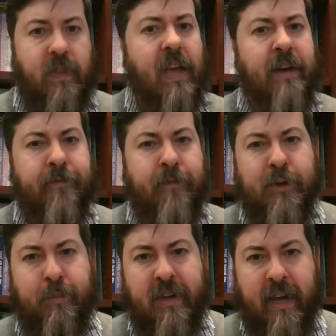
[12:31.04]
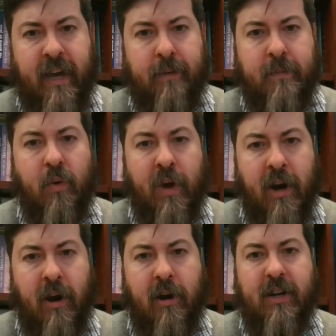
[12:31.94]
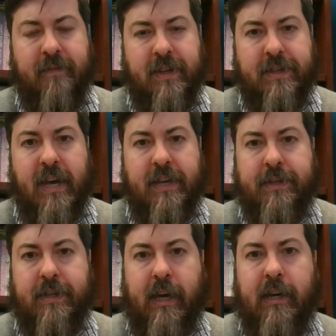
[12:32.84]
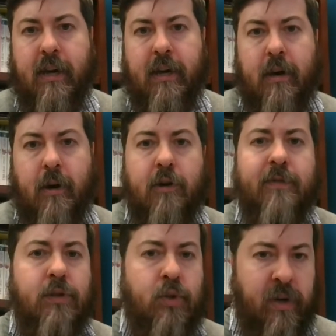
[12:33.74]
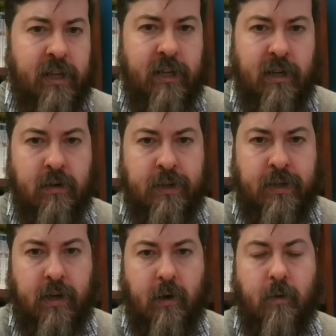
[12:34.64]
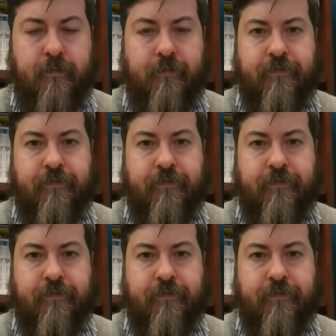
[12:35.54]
I first became aware of this essay over 20 years ago.